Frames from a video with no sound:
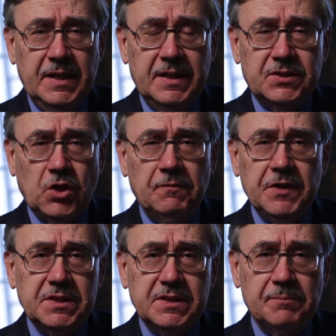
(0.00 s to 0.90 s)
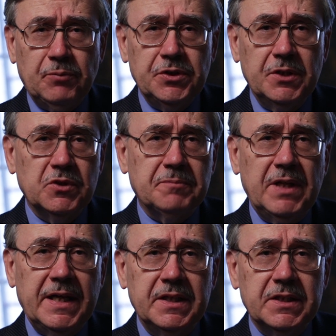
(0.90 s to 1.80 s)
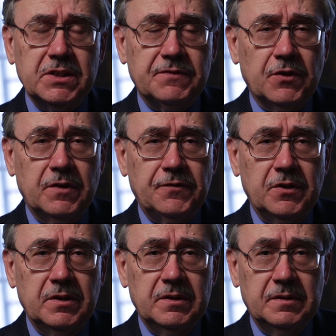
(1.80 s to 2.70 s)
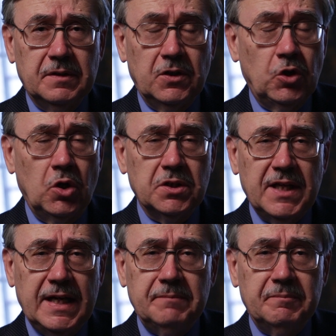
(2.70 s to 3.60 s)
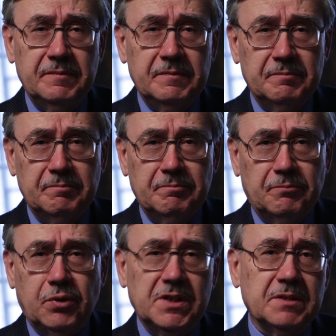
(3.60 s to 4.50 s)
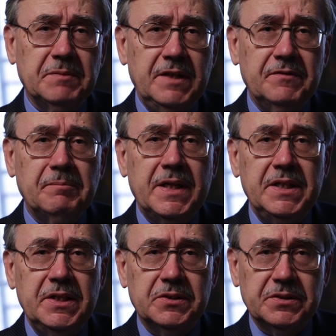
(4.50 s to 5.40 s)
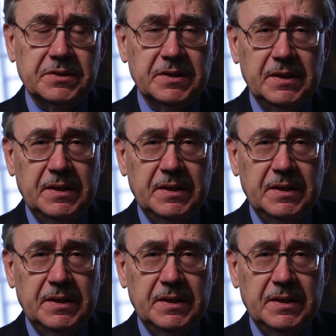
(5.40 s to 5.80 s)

It's obvious that Putin was planning this for a long time, possibly even many years.